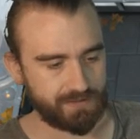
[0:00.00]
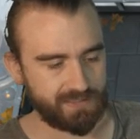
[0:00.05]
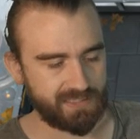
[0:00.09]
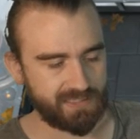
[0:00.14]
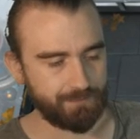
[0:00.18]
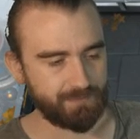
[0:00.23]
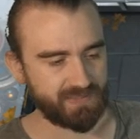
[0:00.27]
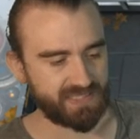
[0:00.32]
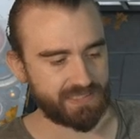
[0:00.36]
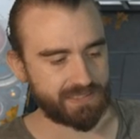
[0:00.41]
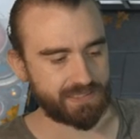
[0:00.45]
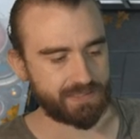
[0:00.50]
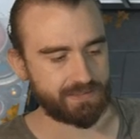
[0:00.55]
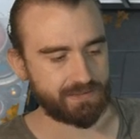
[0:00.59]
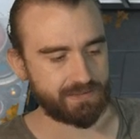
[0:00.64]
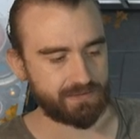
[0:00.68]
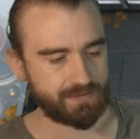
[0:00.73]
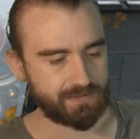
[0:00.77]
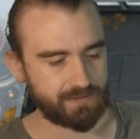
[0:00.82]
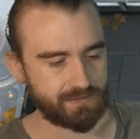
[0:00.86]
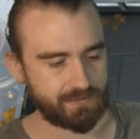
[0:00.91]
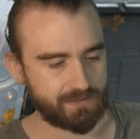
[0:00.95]
Keep it.
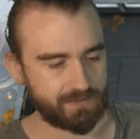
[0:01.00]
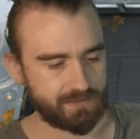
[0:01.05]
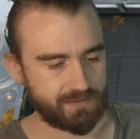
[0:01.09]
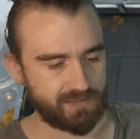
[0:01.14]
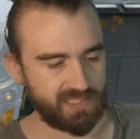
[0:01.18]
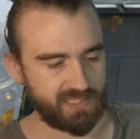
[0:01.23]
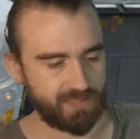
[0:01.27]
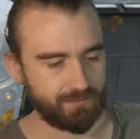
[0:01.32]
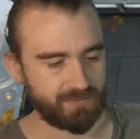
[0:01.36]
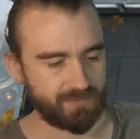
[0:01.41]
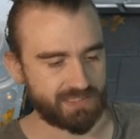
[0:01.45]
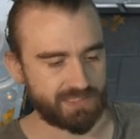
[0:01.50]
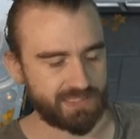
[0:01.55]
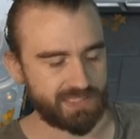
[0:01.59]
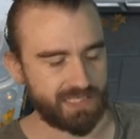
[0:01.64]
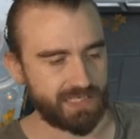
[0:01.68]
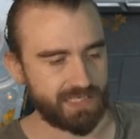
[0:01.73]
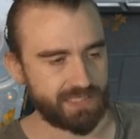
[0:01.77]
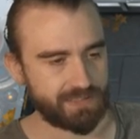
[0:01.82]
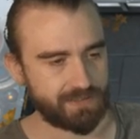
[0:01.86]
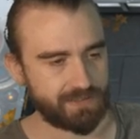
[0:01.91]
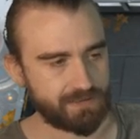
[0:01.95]
Keep it,
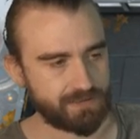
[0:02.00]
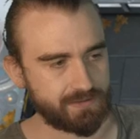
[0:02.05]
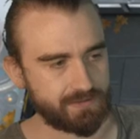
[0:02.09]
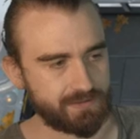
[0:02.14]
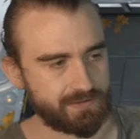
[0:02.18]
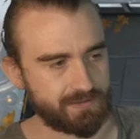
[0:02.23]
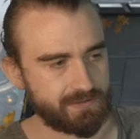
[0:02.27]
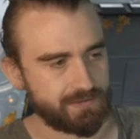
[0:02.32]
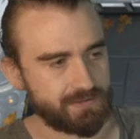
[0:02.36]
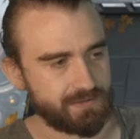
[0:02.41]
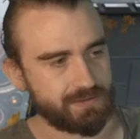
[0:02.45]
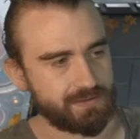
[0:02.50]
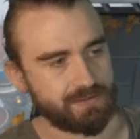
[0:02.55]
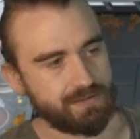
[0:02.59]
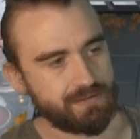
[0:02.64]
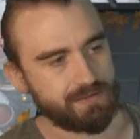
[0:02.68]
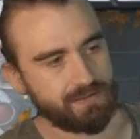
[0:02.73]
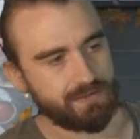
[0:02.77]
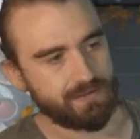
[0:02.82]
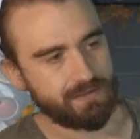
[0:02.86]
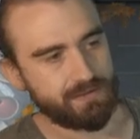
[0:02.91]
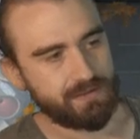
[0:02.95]
snag it.
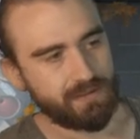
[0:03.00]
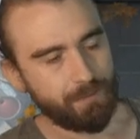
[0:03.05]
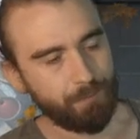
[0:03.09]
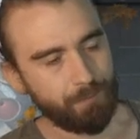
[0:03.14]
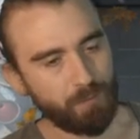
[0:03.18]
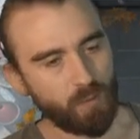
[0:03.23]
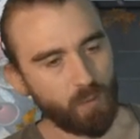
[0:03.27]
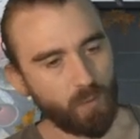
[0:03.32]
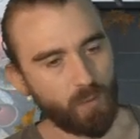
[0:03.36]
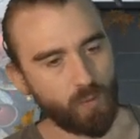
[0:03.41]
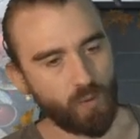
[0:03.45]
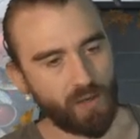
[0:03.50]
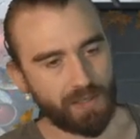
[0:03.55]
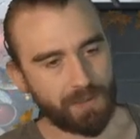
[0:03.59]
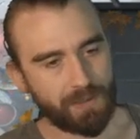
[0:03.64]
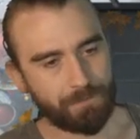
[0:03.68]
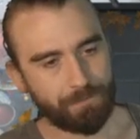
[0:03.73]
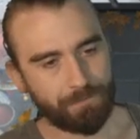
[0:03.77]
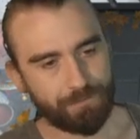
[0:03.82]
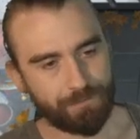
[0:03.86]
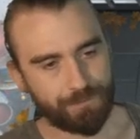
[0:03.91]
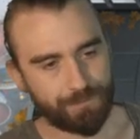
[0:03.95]
Over
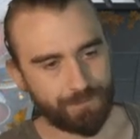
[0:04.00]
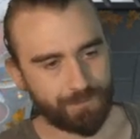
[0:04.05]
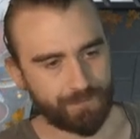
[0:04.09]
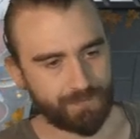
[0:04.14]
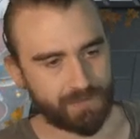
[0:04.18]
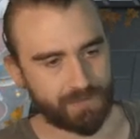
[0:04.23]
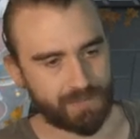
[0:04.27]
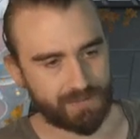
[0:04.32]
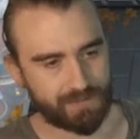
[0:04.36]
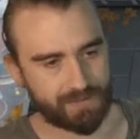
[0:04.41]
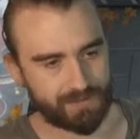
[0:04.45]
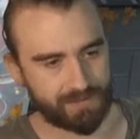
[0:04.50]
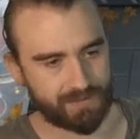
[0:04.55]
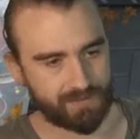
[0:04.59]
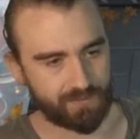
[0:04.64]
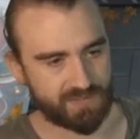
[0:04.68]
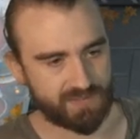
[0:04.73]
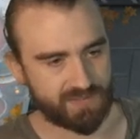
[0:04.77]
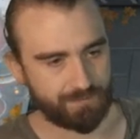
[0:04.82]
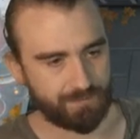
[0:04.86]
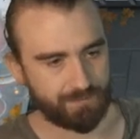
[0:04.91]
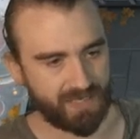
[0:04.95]
one.
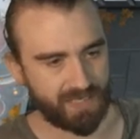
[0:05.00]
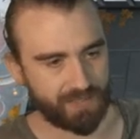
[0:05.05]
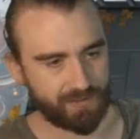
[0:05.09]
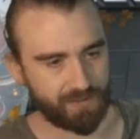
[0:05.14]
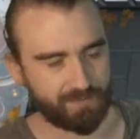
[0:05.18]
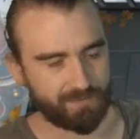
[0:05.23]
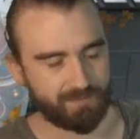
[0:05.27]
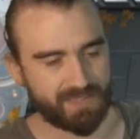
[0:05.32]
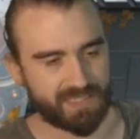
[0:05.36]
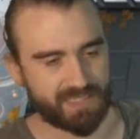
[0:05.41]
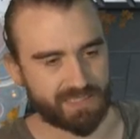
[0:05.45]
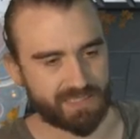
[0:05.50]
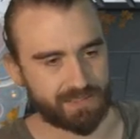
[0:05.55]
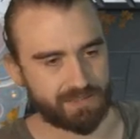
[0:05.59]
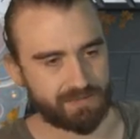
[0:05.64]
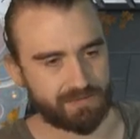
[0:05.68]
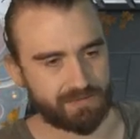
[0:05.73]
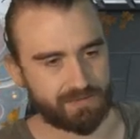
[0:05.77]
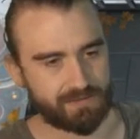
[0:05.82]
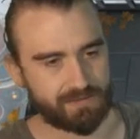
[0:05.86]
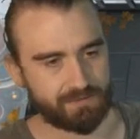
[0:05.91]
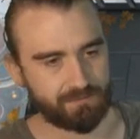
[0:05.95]
Was a man on a mission.
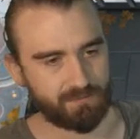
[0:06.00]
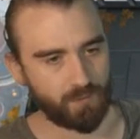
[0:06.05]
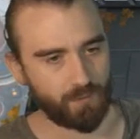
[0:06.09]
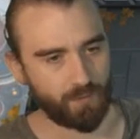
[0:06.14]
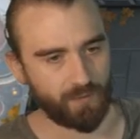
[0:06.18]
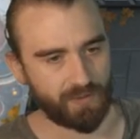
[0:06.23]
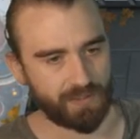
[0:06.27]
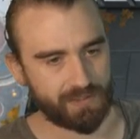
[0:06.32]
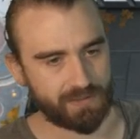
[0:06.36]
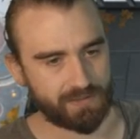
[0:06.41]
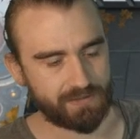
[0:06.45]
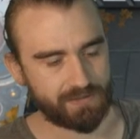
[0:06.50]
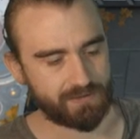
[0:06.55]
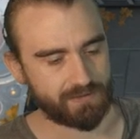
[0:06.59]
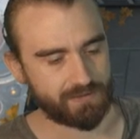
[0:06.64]
Over one.